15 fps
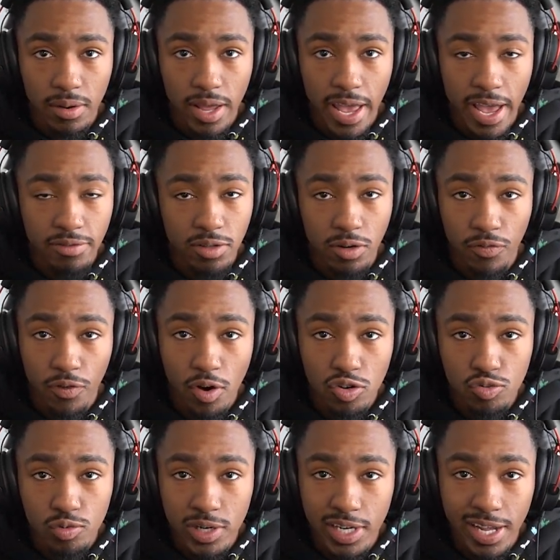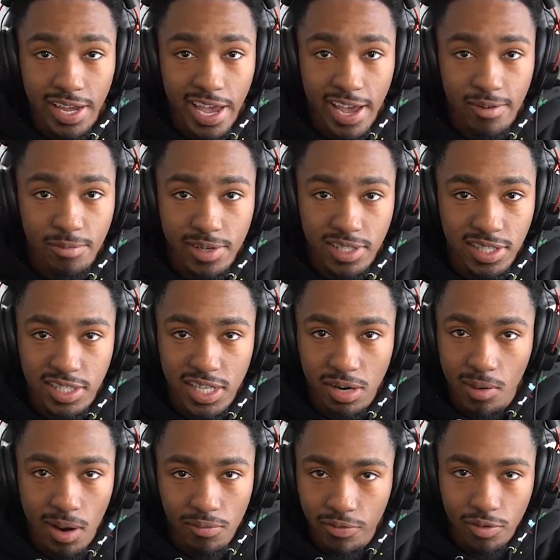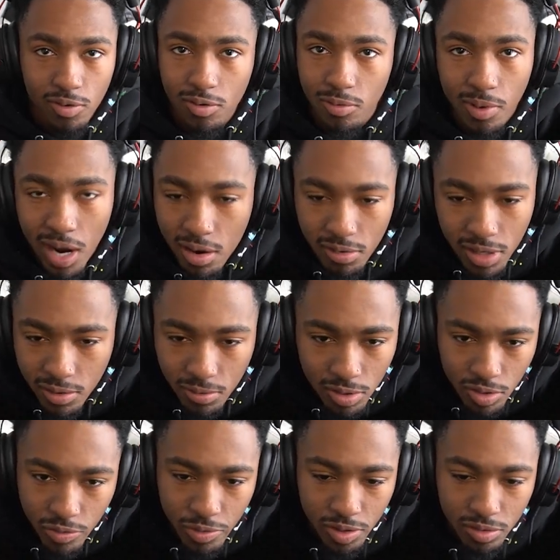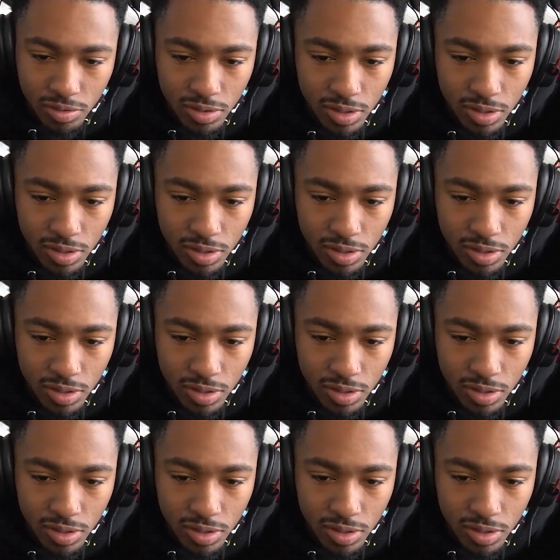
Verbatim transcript: after the first one, like halfway to the second one, I'm full, but I don't even want no more.